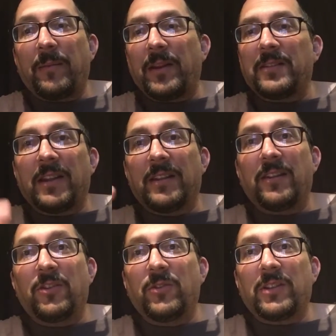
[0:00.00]
Because they
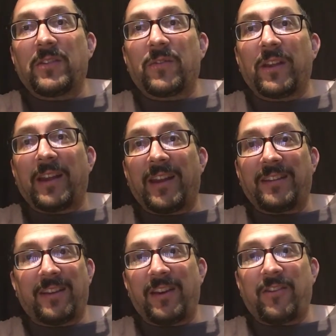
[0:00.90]
did use this for like
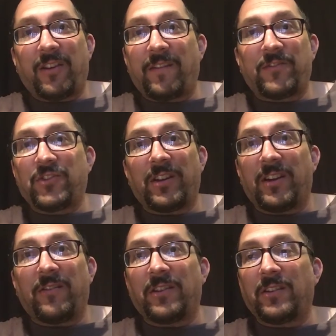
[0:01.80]
anti-aircraft shit and
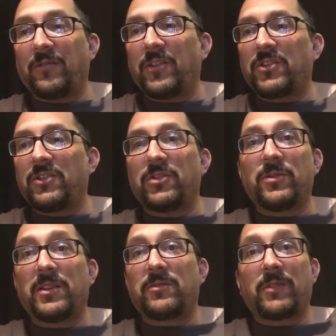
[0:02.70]
everything. The Russians
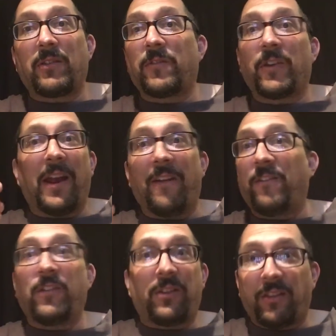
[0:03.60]
use this round for
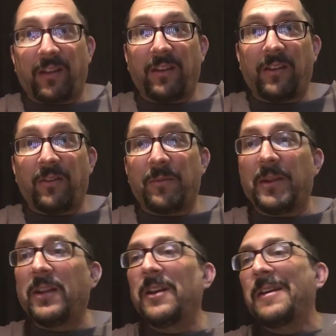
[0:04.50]
everything, you know what I
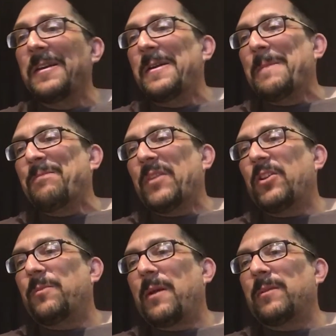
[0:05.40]
mean? And
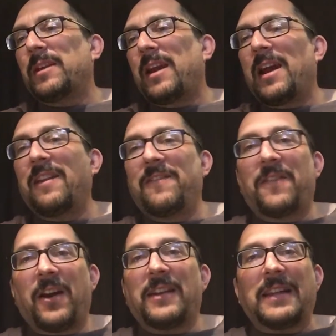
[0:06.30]
you probably can find